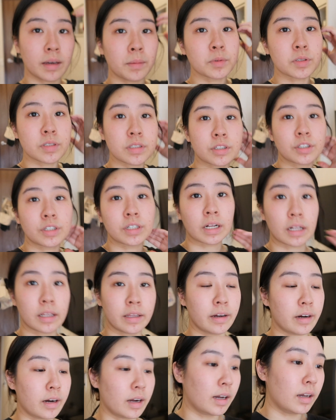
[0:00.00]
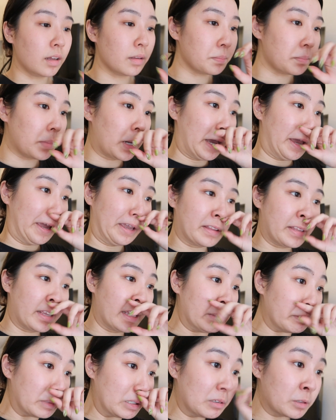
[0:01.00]
I'm just gonna clear out my
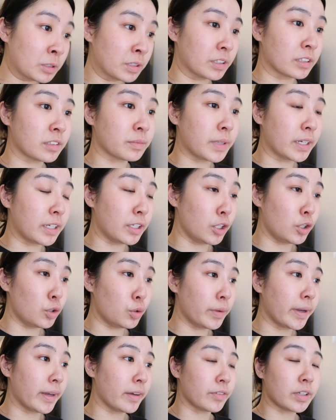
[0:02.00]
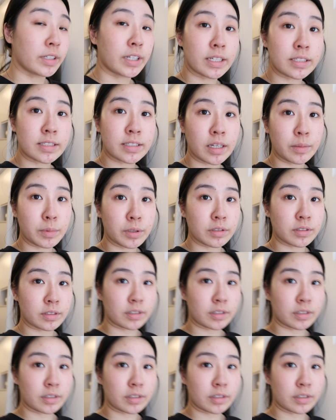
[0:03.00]
table because my new Everdesk table is